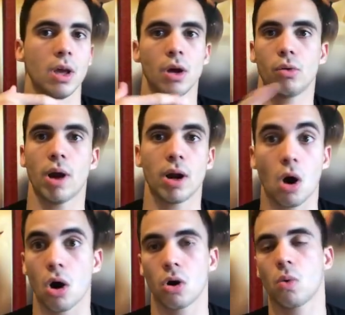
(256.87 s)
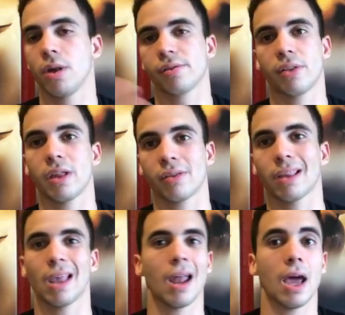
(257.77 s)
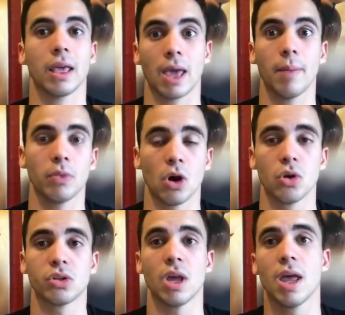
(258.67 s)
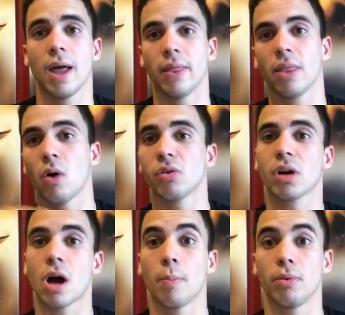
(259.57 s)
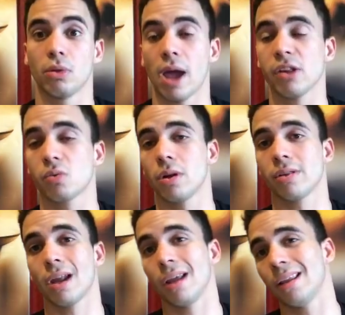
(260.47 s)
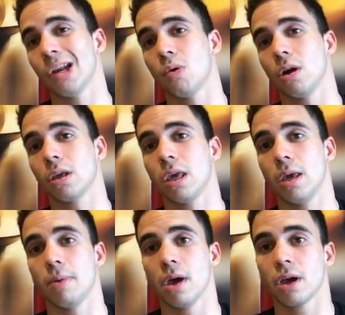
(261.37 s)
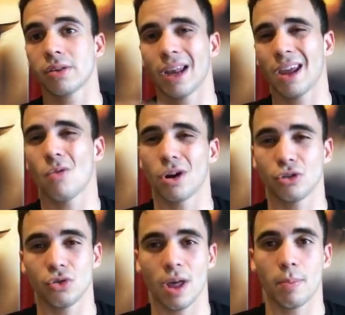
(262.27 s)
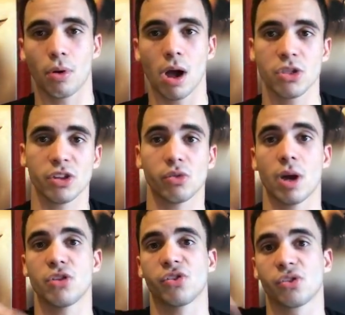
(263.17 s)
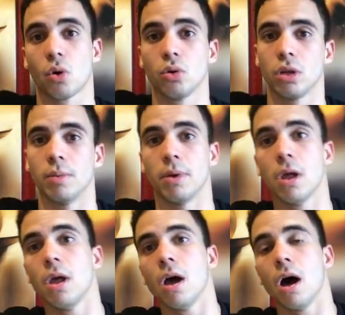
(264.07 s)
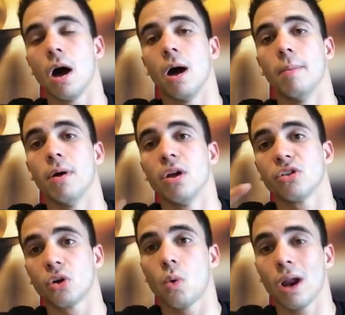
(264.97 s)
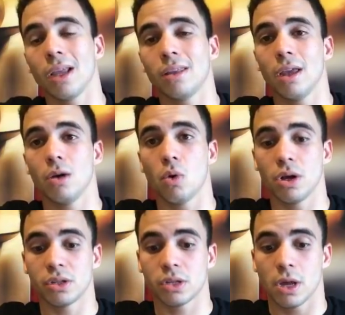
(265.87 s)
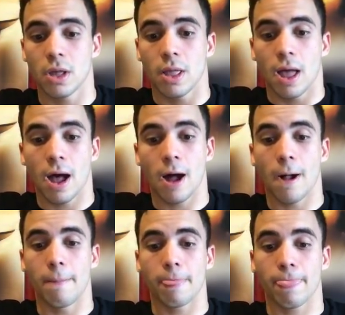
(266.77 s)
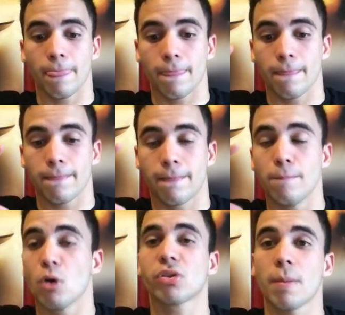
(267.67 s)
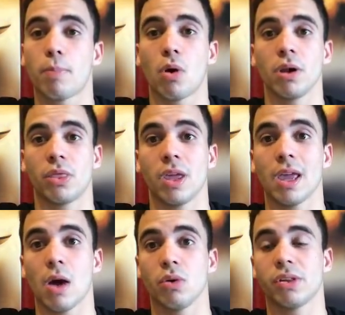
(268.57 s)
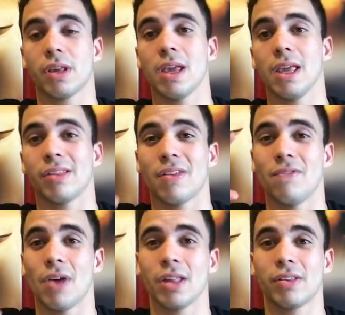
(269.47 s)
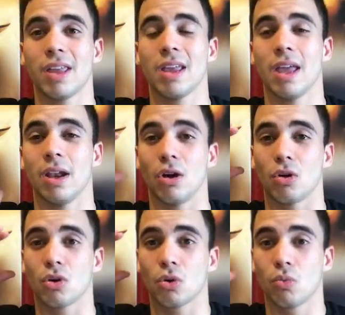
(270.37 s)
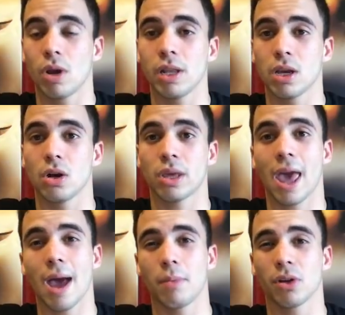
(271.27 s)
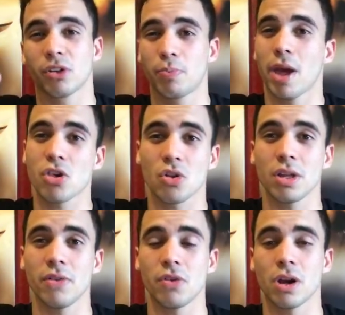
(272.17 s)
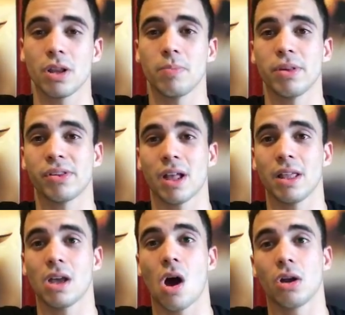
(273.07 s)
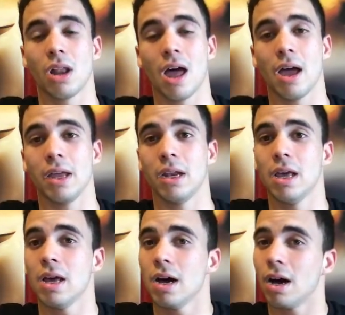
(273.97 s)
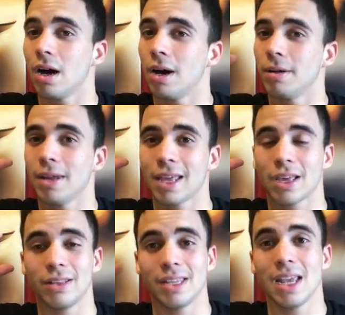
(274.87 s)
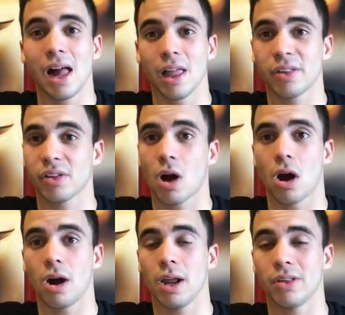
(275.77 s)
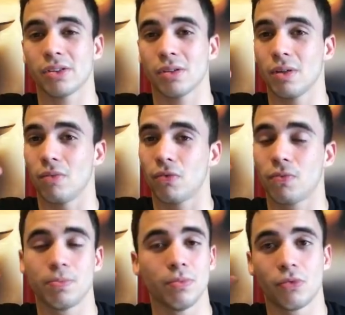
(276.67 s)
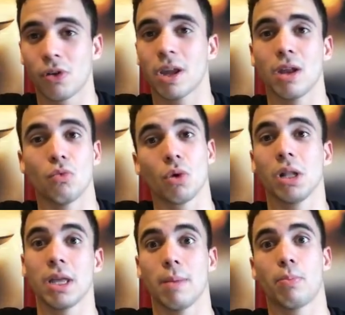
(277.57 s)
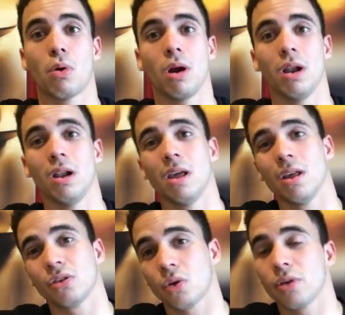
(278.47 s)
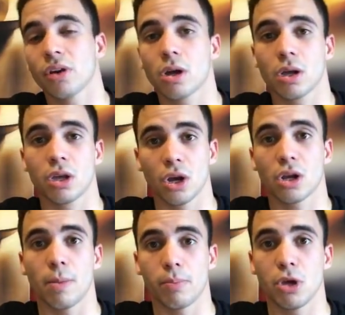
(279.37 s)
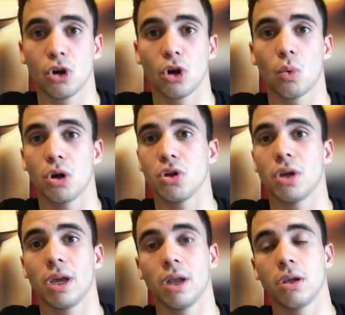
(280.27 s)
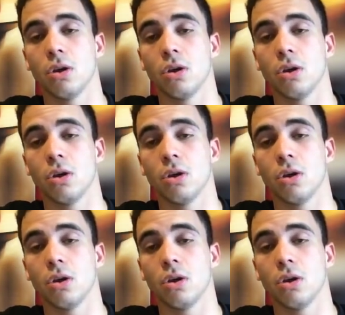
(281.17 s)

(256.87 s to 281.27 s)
red harlequins, things like that. I kept those, and then there was a couple nice ones that I didn't want to keep because I didn't want to do that project, so I just sold them. So what I did was, the most important thing I would say is investing in a really good camera, especially if you're going to be selling online. Like a DSLR is freaking really important. So is a good computer where you could,